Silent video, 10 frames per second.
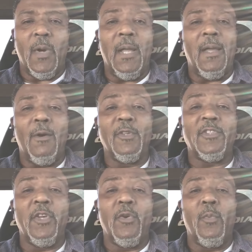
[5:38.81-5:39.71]
While I
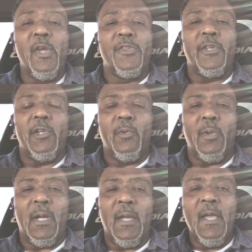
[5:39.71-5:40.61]
was here with
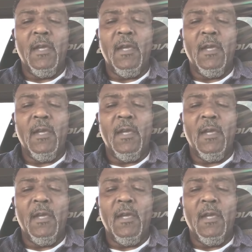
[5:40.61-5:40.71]
you,